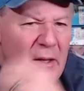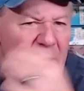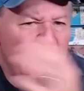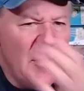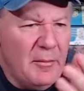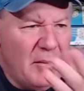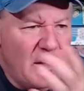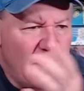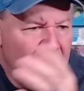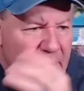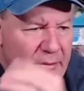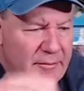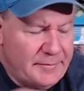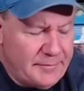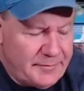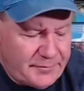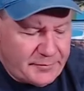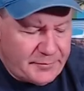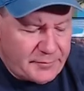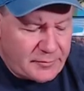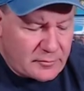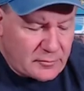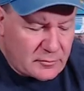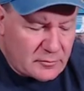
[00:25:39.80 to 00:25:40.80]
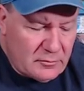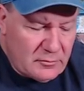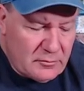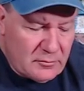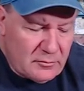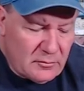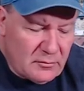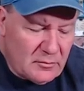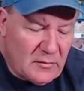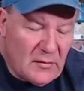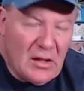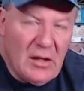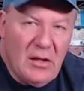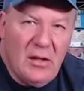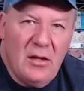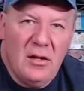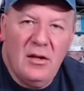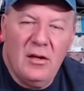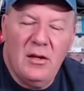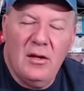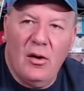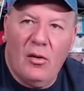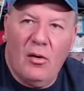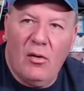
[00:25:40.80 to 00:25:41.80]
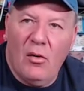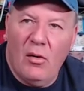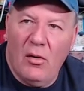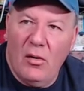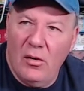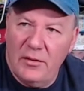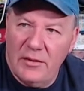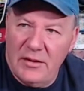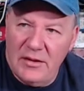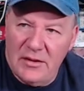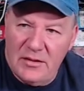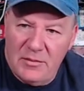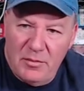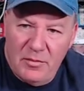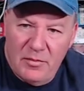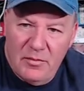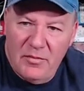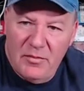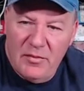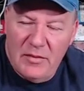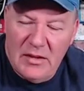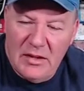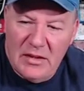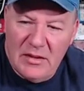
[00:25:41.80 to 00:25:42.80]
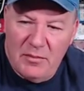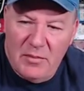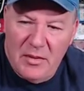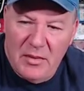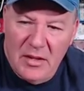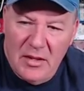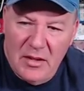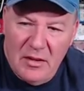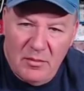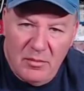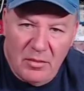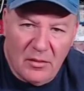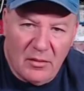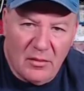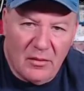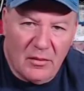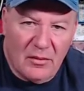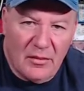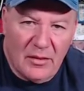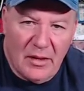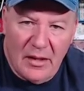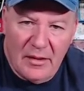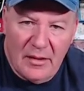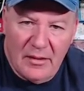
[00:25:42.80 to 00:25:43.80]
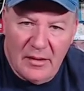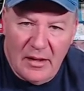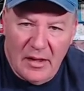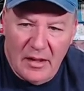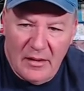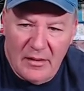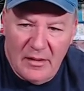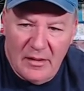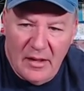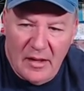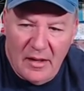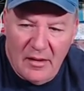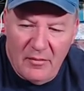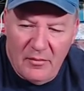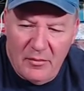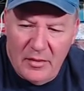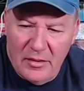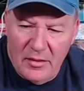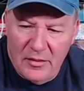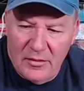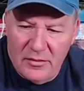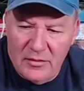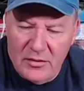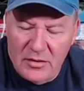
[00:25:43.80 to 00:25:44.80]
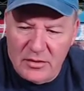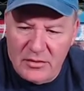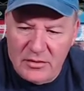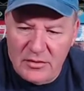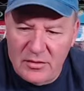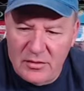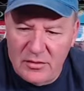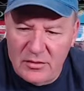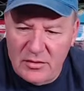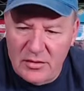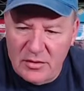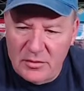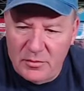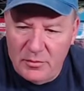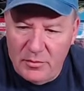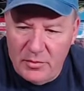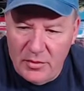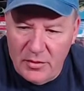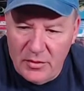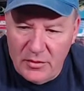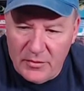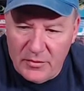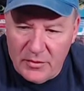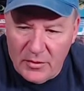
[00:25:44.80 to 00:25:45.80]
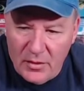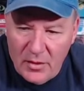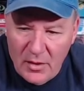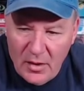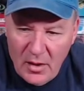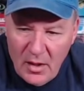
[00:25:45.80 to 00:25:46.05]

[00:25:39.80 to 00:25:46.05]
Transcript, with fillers: but you know all these these people that, that that have been just just beautiful.